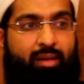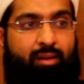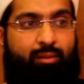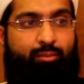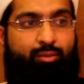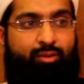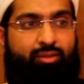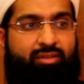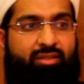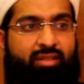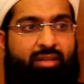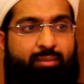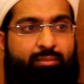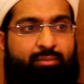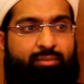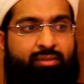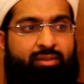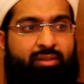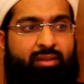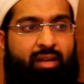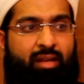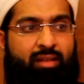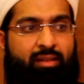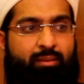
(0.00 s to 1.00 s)
Muslims
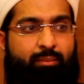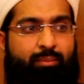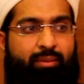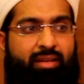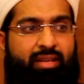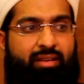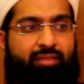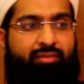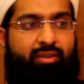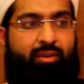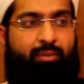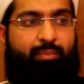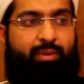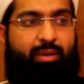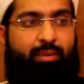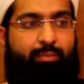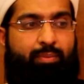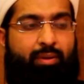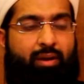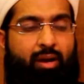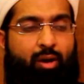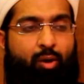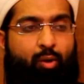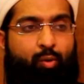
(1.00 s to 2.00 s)
and the believing
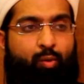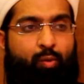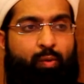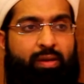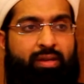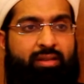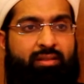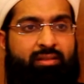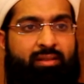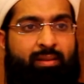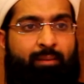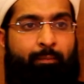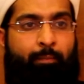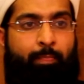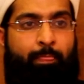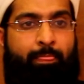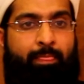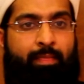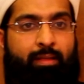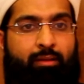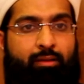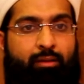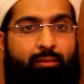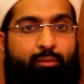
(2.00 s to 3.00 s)
people are always
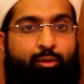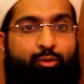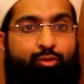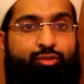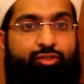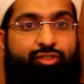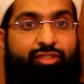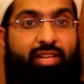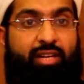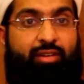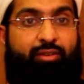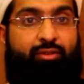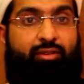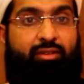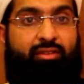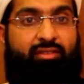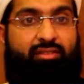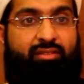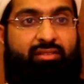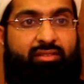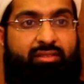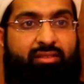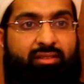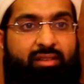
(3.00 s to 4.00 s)
the most
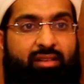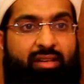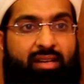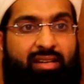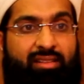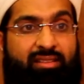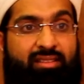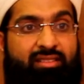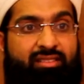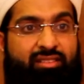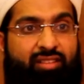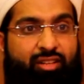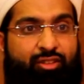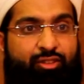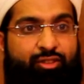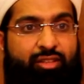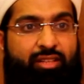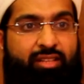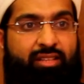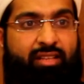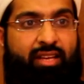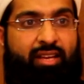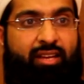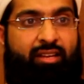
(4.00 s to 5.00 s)
generous. In this country,
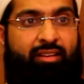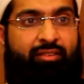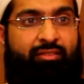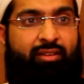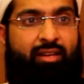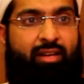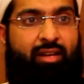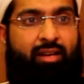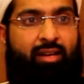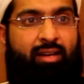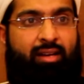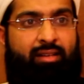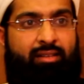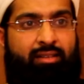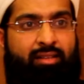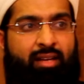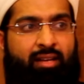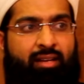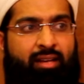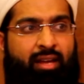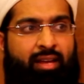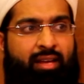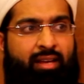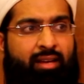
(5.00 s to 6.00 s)
they
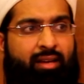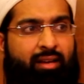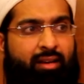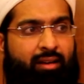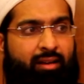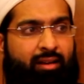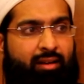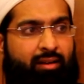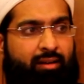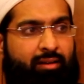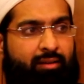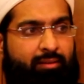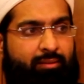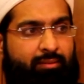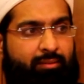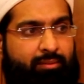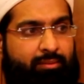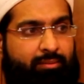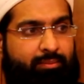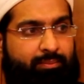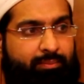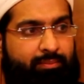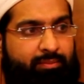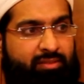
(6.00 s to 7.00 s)
done a
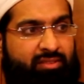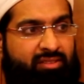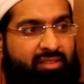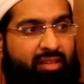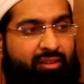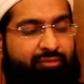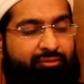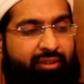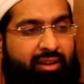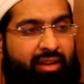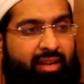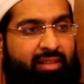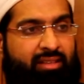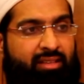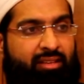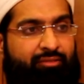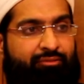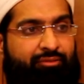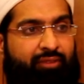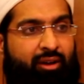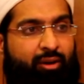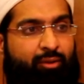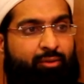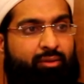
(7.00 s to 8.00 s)
survey and they
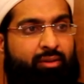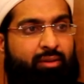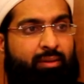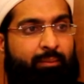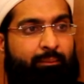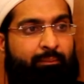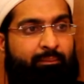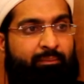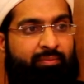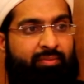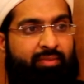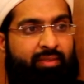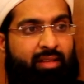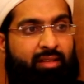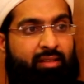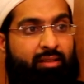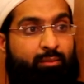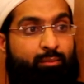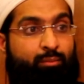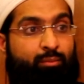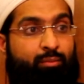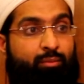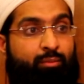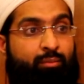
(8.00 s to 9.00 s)
found that the
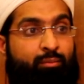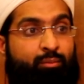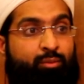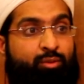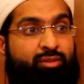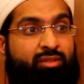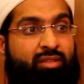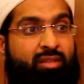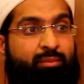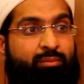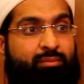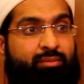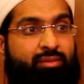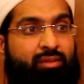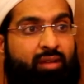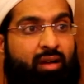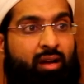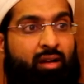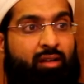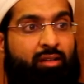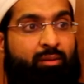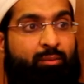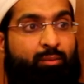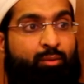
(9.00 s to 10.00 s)
Muslims
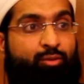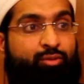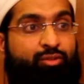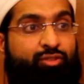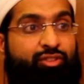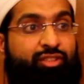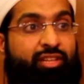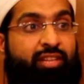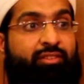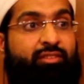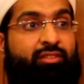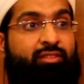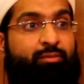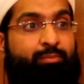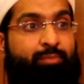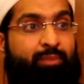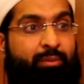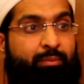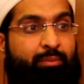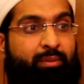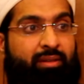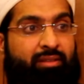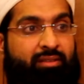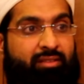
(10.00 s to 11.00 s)
are the most generous
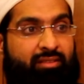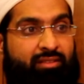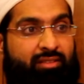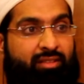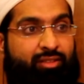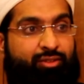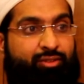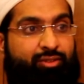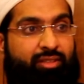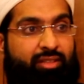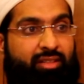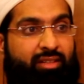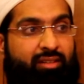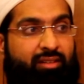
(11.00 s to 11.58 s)
people in this country.